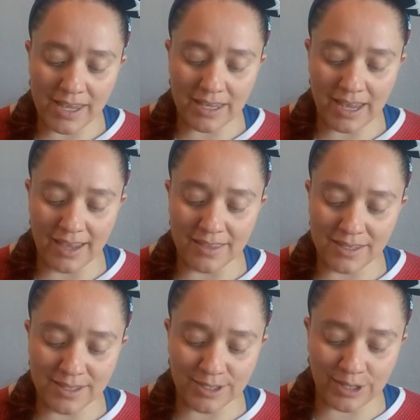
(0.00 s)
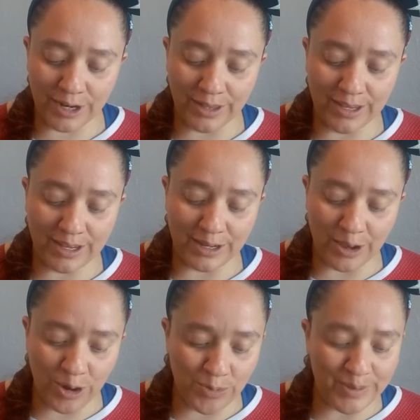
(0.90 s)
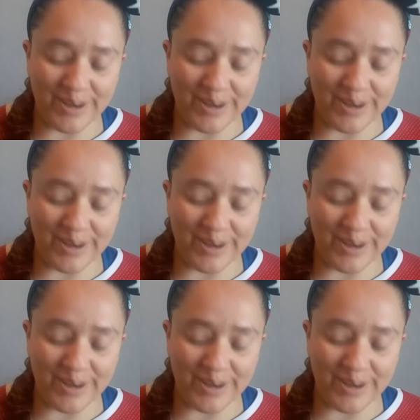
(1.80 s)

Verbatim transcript: gate that Scarlette could open